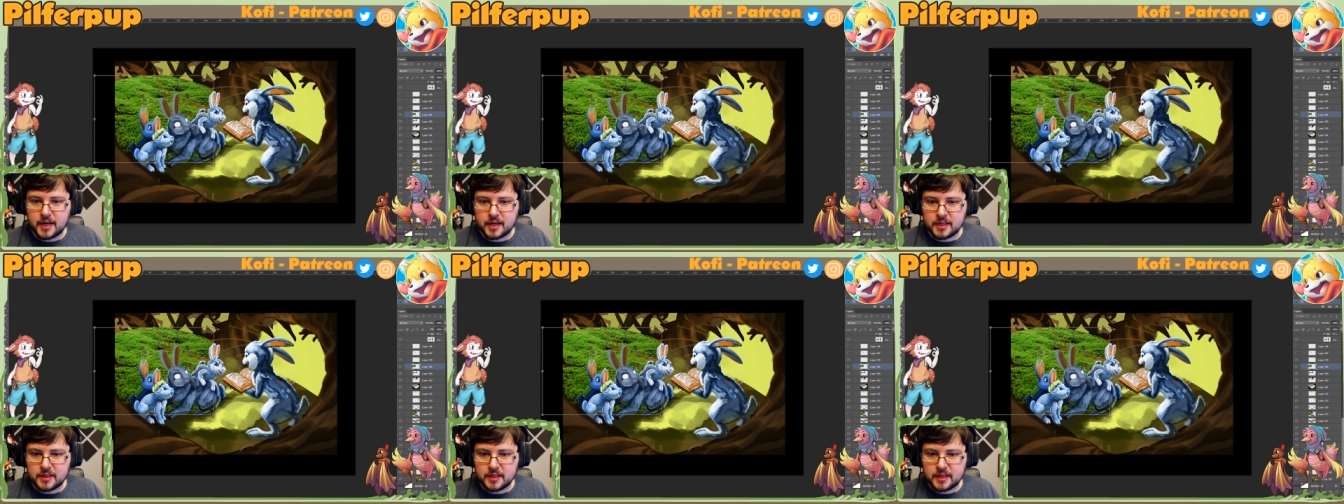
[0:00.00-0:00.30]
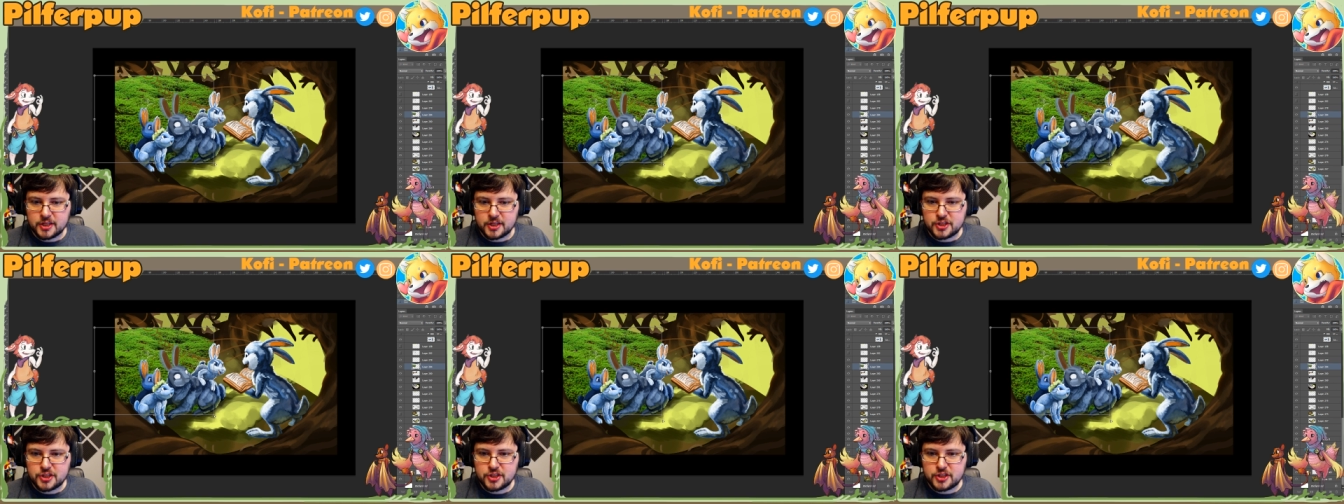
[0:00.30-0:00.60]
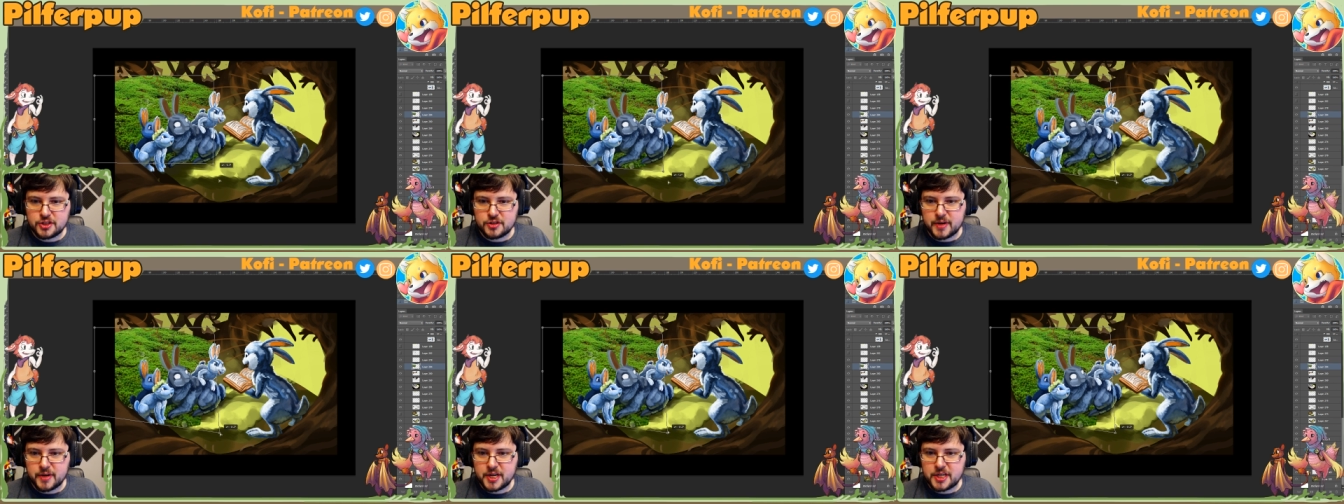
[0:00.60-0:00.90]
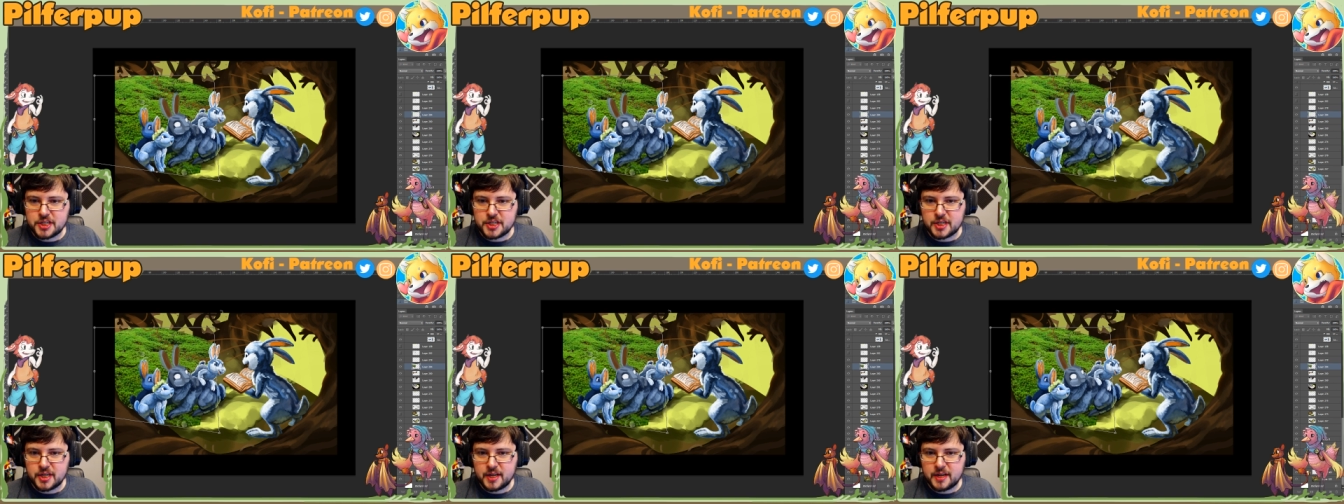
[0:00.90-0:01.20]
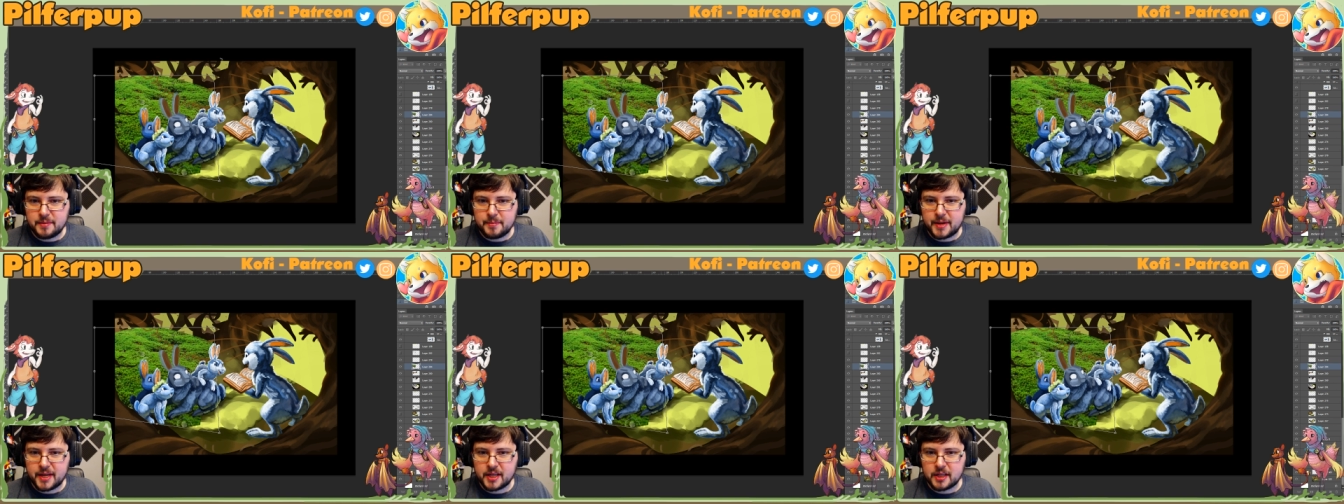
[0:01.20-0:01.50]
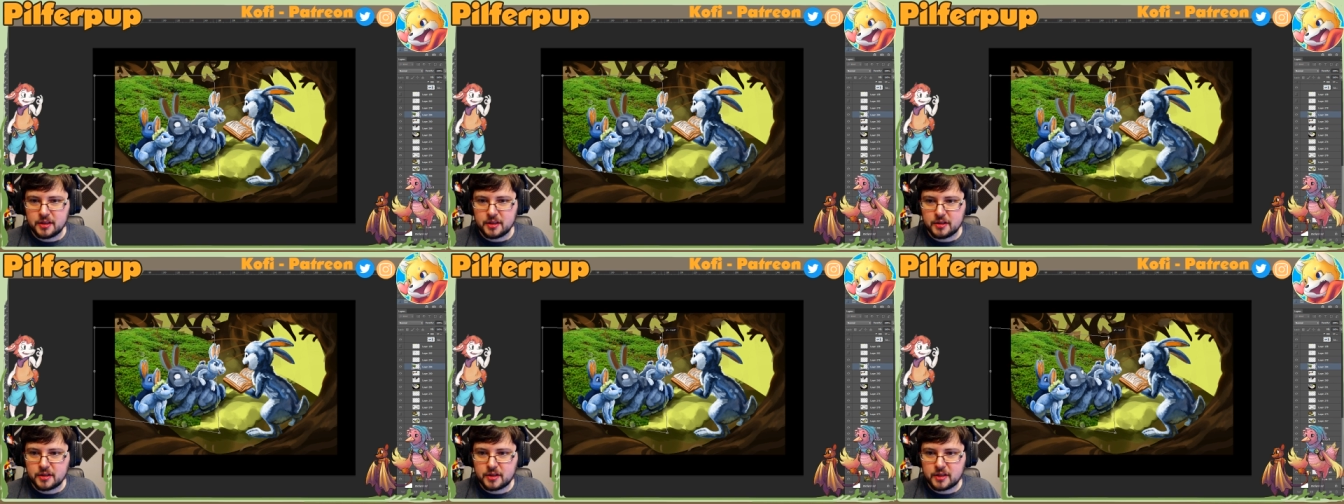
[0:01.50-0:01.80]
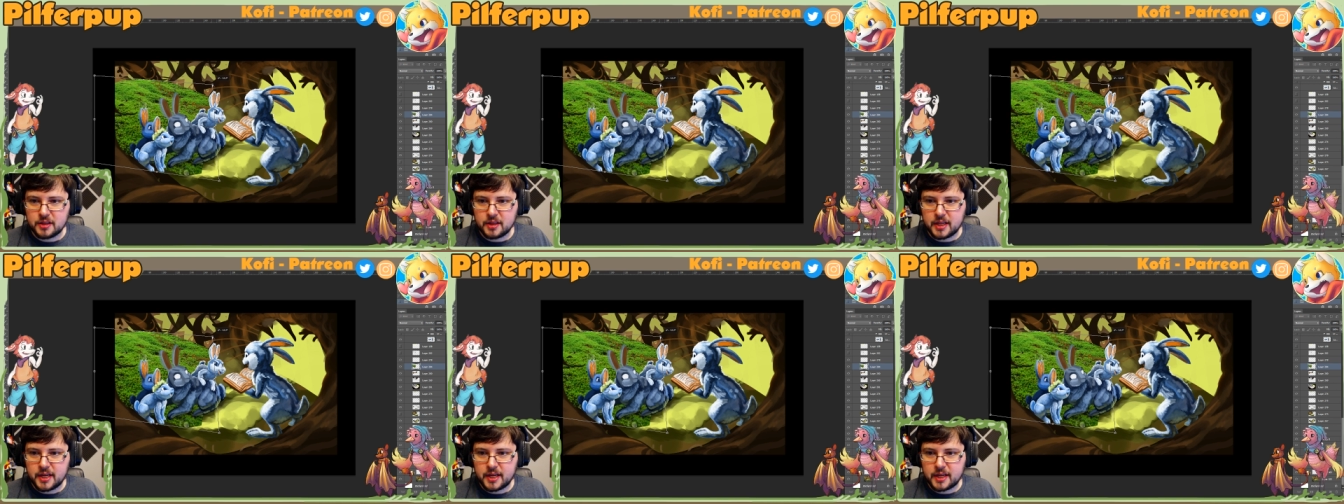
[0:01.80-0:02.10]
I can like stretch it and make it look
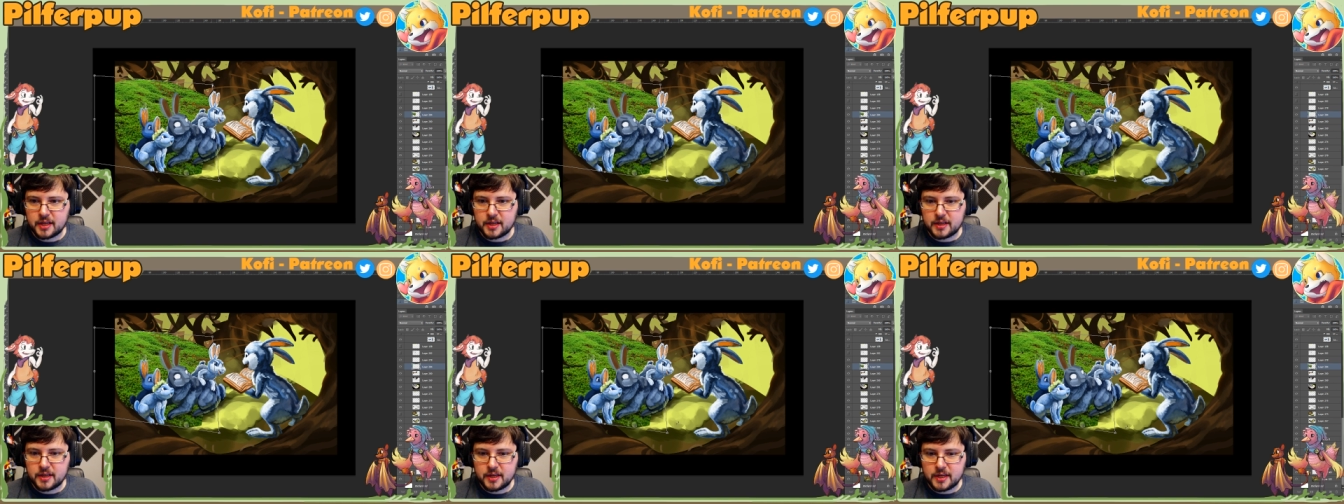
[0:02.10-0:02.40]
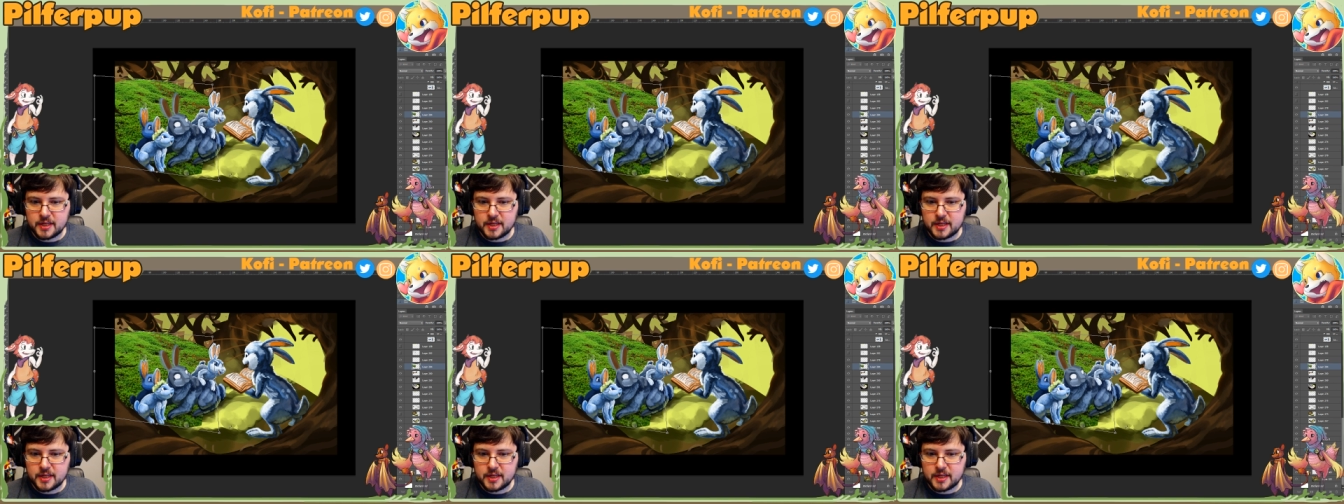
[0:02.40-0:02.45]
like